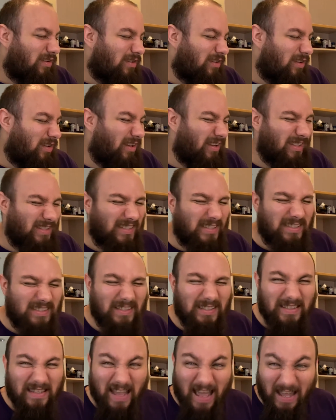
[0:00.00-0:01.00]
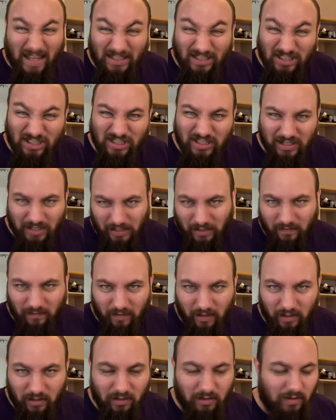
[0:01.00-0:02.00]
a stench
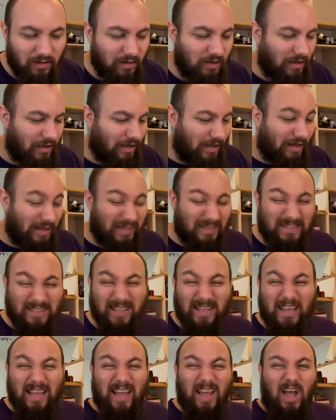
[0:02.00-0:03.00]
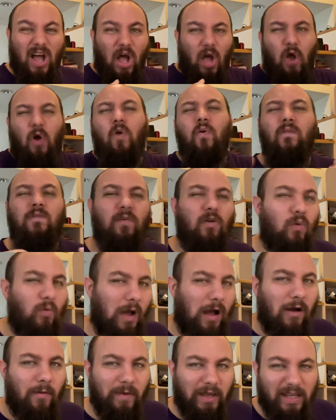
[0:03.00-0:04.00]
even. And it's
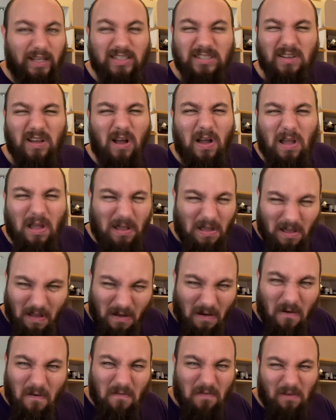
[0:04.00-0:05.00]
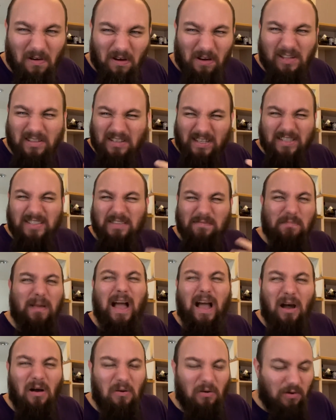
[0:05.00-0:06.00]
overwhelming. It's
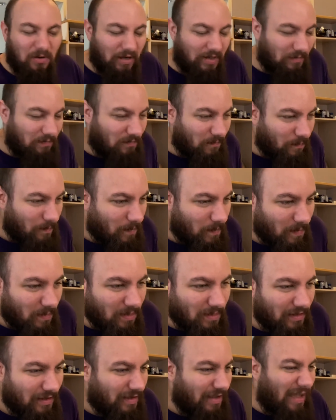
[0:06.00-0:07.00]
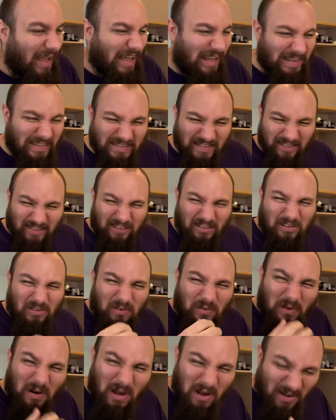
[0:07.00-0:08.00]
empowering. And it's
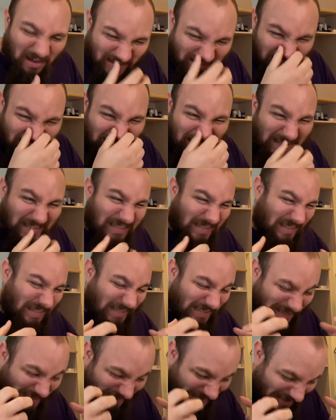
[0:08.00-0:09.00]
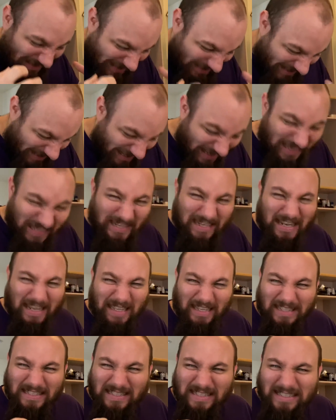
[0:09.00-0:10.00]
a
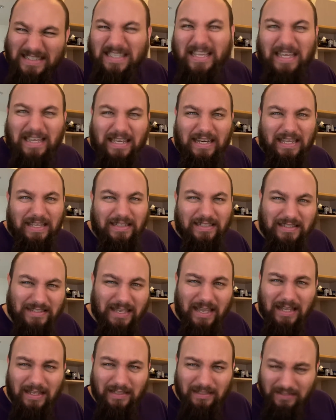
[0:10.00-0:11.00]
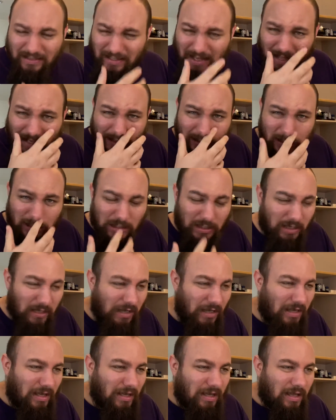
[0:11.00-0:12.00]
sickening stench.
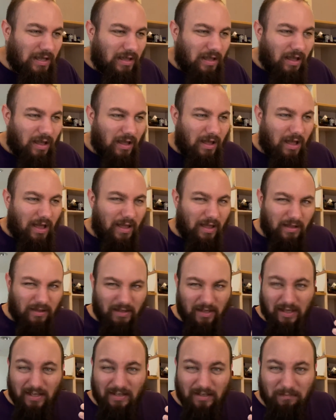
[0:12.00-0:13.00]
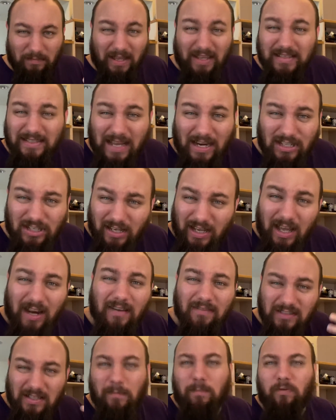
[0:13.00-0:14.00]
Ming's actually kind
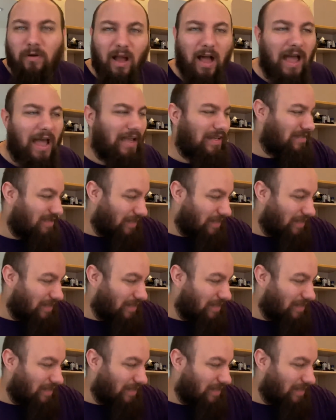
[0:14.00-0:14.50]
of surprised